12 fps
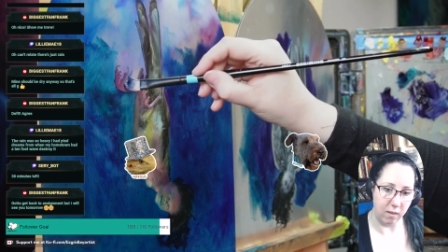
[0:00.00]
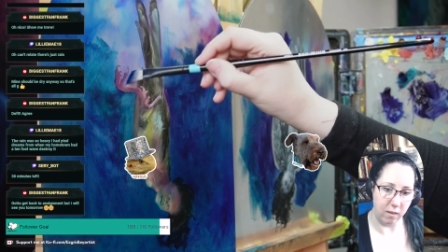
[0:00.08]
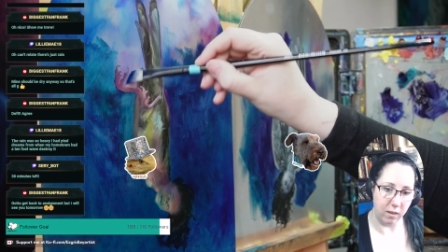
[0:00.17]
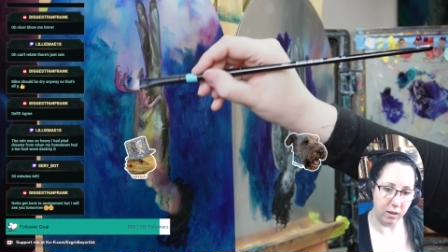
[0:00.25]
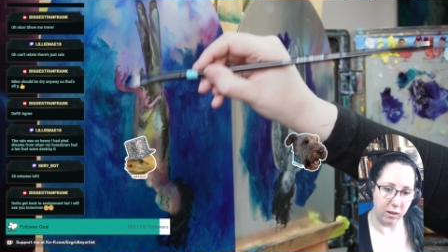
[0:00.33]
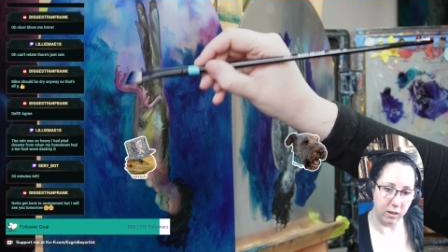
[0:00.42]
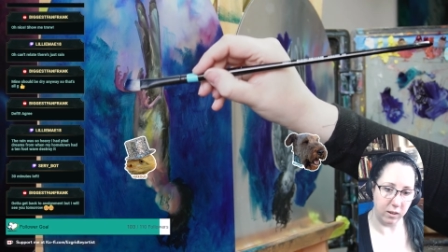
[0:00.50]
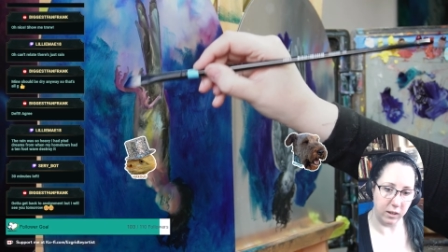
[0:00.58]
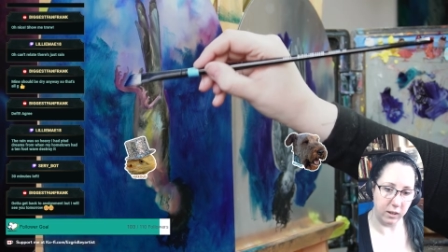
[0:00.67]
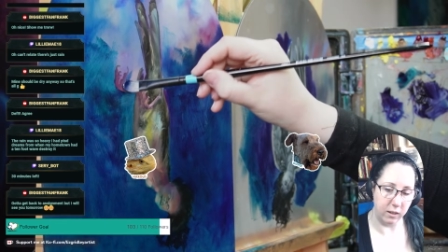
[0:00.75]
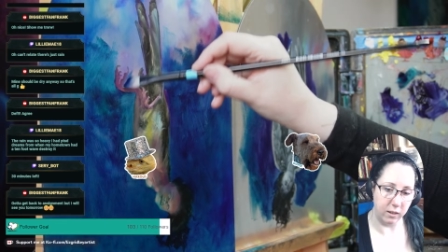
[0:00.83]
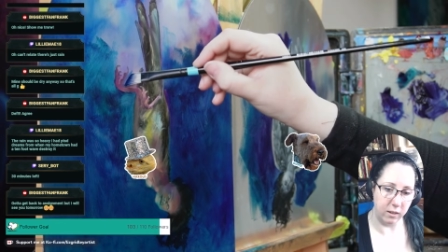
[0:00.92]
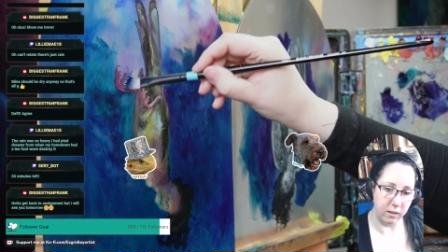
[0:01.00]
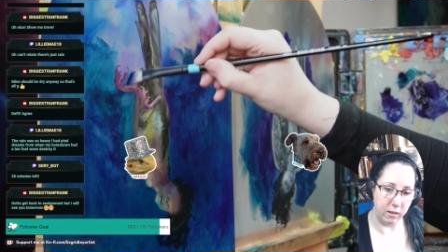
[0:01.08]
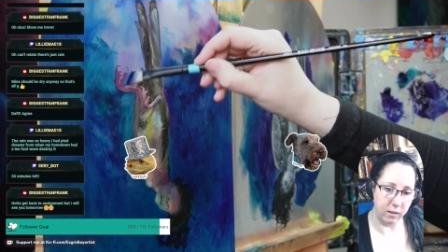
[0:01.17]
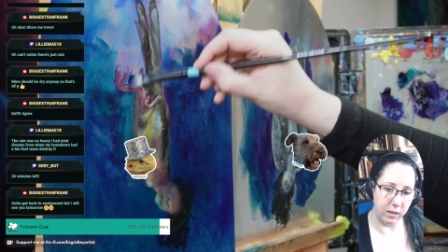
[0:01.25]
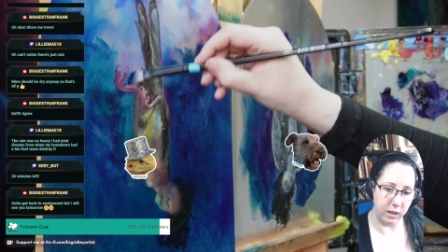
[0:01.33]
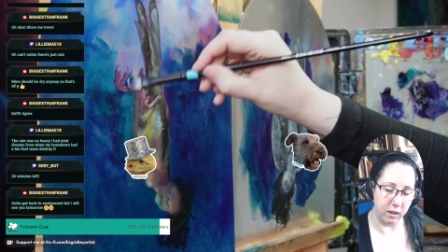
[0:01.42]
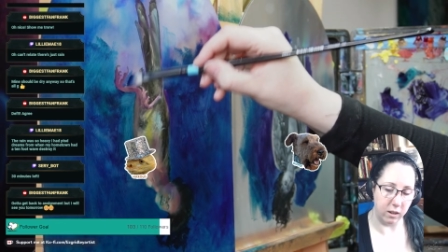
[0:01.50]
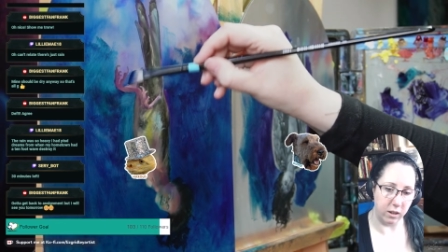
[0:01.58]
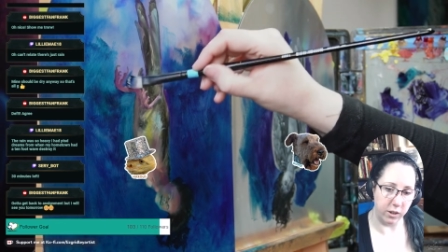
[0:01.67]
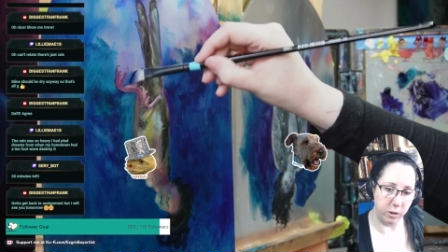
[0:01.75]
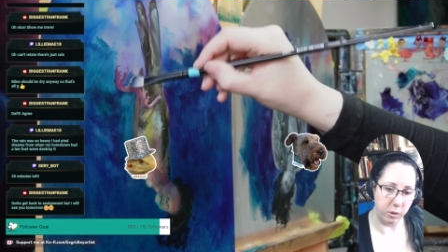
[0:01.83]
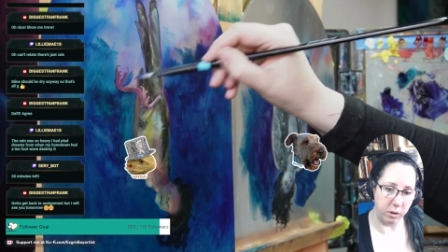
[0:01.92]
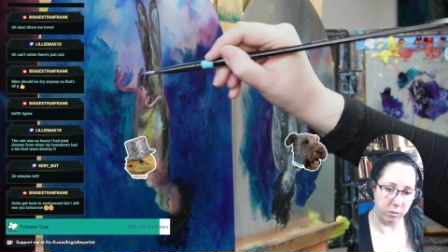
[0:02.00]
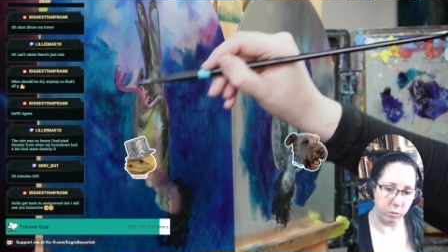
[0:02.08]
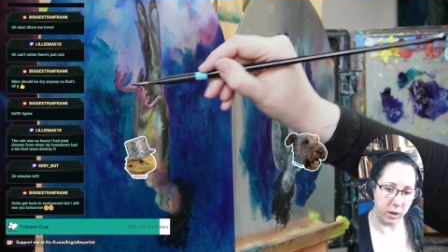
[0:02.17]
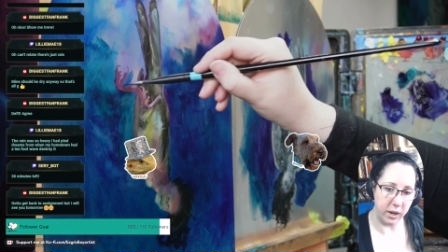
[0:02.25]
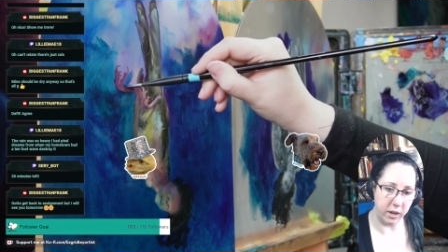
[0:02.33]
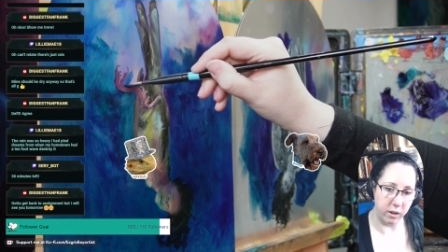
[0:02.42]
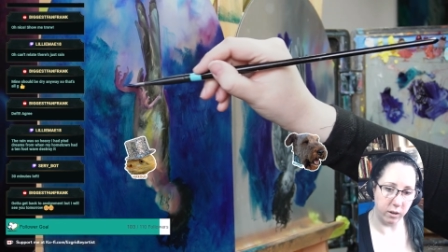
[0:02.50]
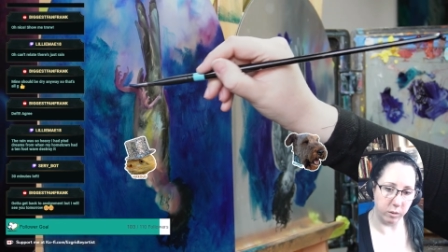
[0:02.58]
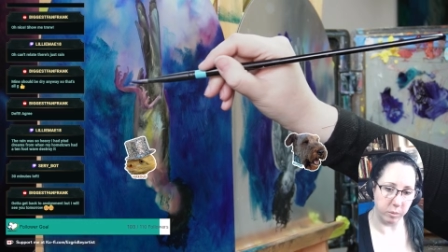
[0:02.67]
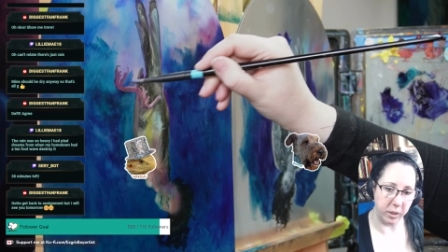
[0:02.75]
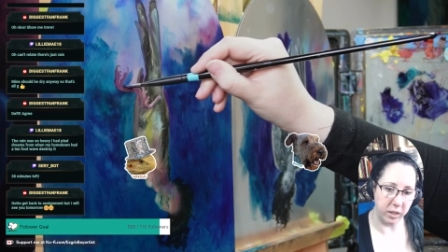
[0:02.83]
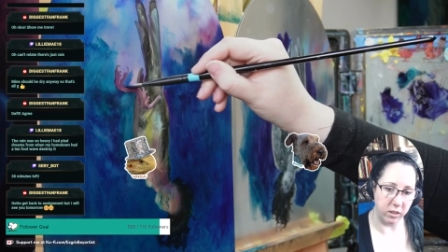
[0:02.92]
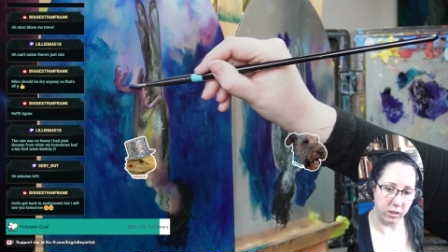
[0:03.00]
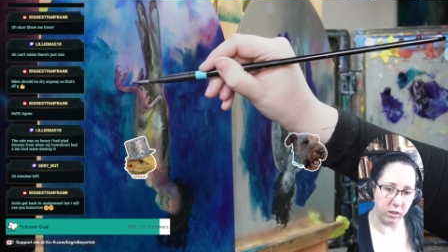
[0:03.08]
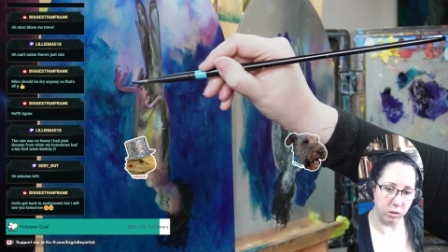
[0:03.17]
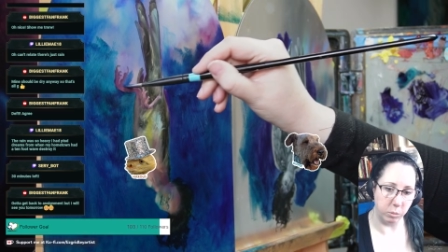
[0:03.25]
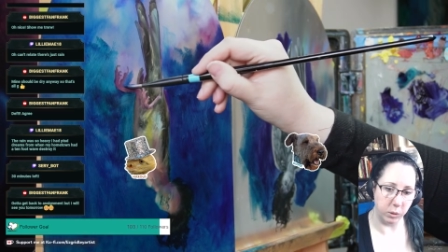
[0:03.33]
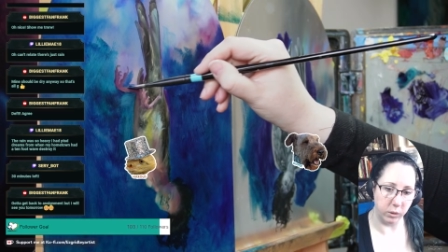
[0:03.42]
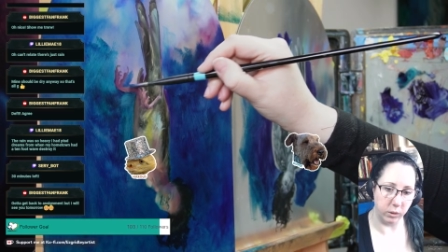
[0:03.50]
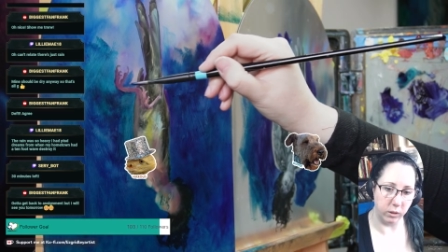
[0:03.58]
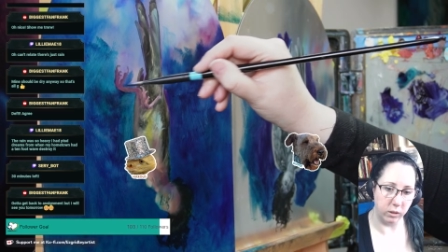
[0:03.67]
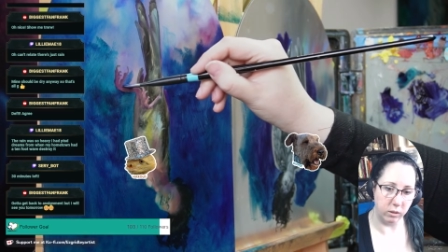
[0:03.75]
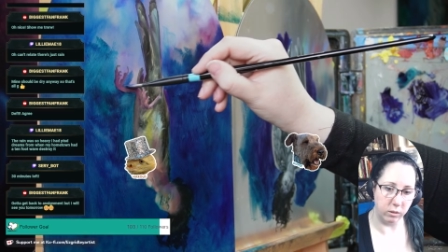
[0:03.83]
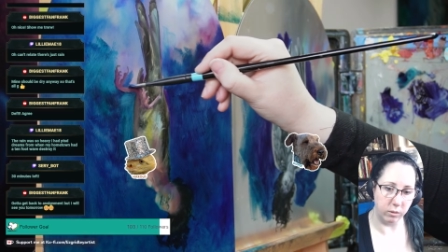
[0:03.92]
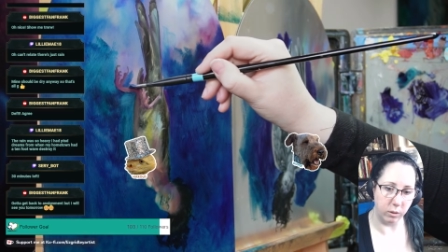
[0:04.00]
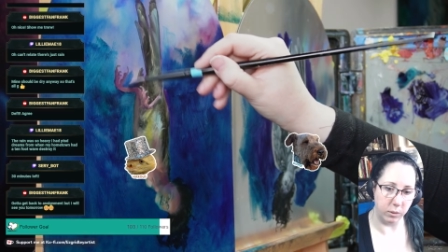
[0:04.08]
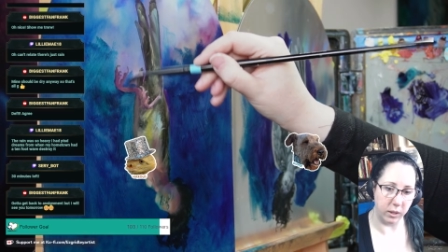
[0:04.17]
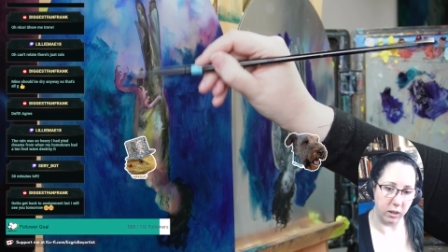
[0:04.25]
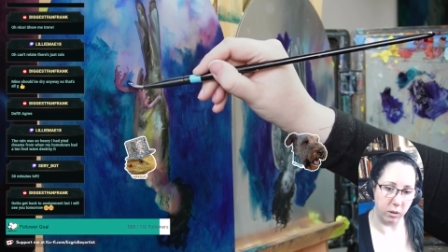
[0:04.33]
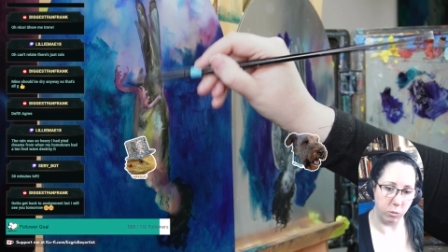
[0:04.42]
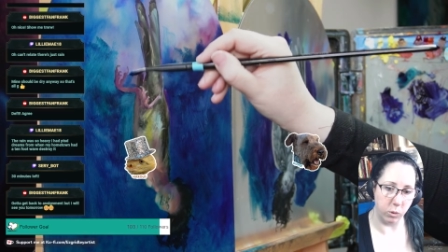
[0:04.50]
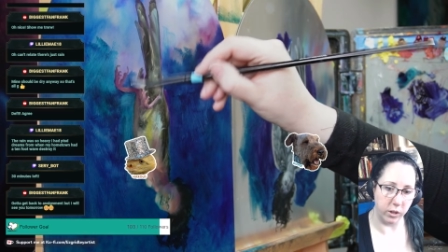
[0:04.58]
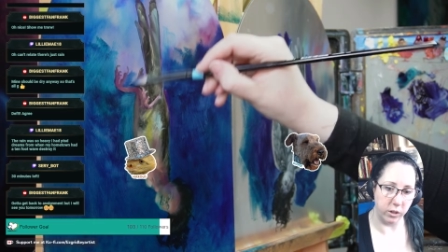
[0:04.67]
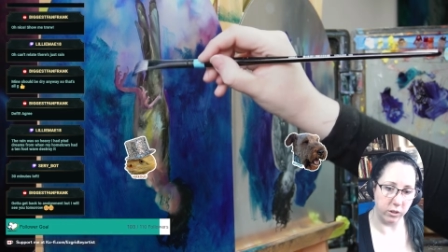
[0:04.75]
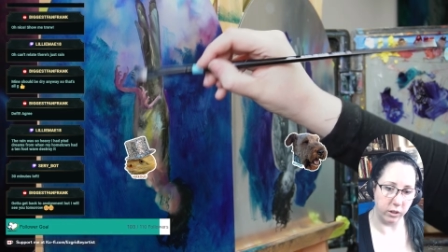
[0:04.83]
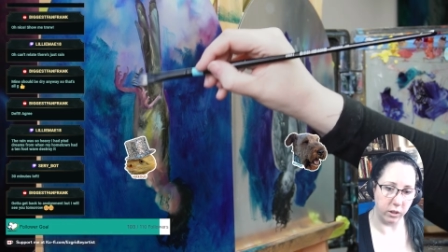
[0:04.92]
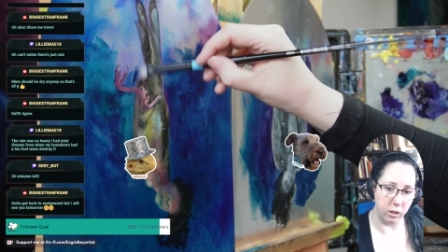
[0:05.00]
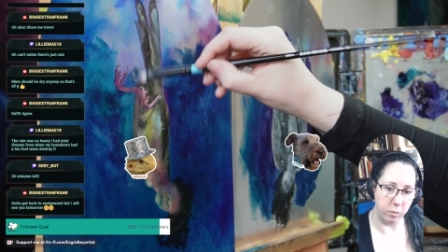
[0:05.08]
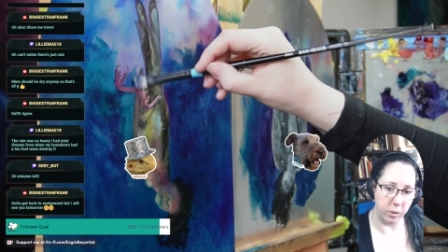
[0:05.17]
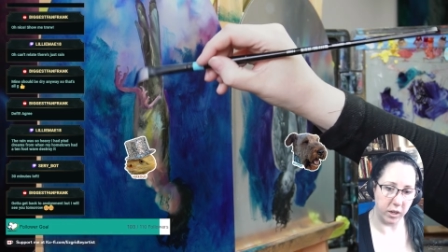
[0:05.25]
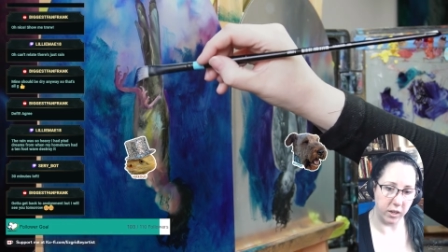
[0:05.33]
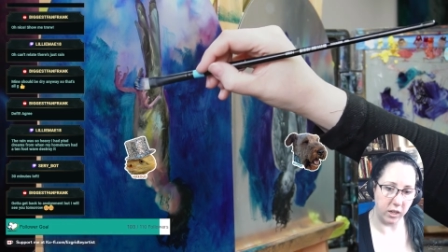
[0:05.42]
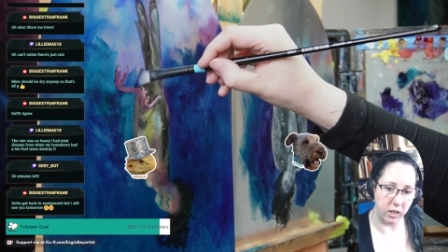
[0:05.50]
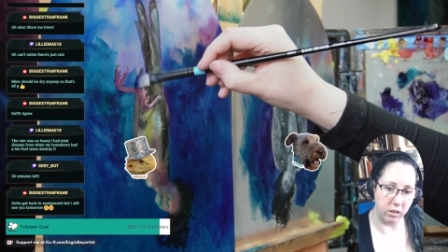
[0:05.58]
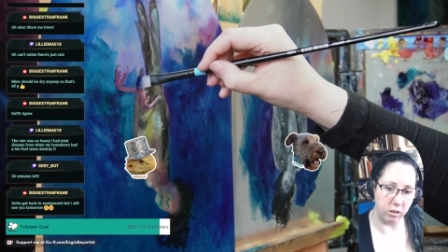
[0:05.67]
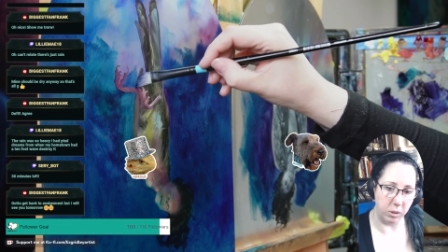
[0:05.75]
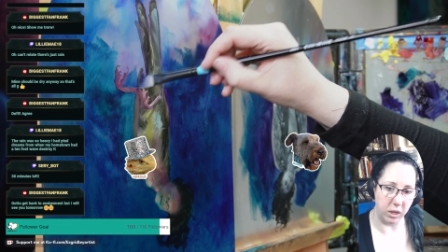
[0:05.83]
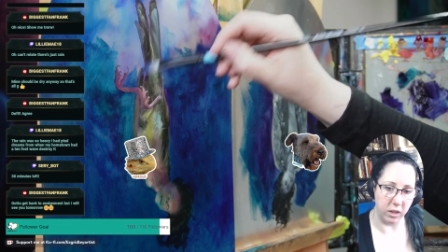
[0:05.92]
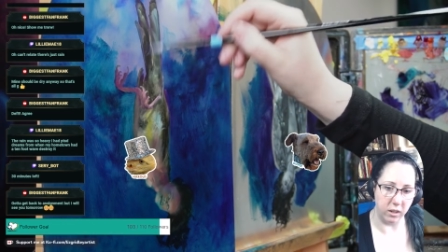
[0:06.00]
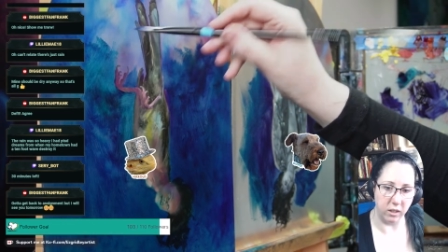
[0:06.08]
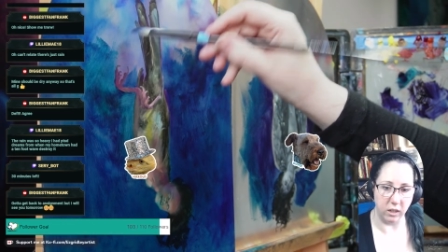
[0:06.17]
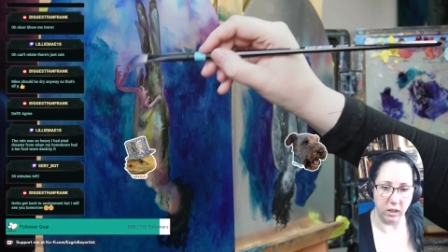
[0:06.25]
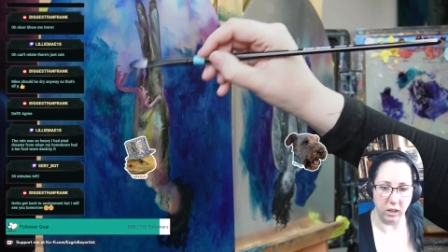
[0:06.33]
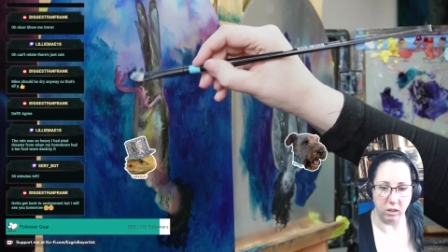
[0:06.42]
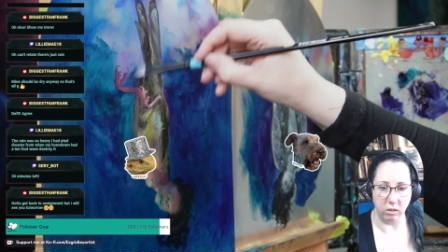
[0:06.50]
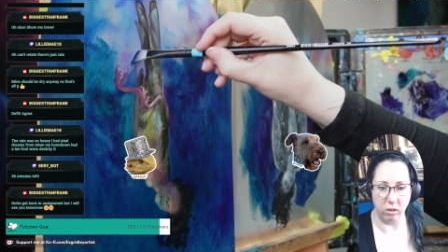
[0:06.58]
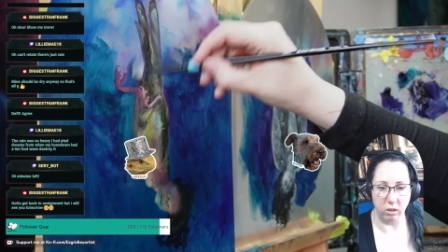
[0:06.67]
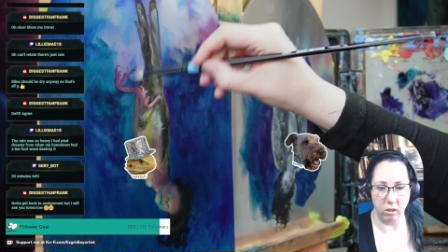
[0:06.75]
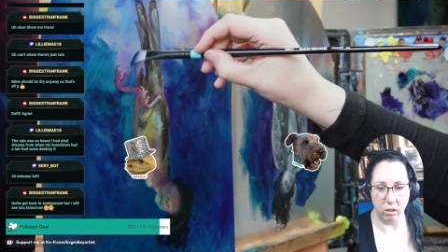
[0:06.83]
Alright. Now, I know I've way overpainted this blue for where I want it to go, but I need it to be underneath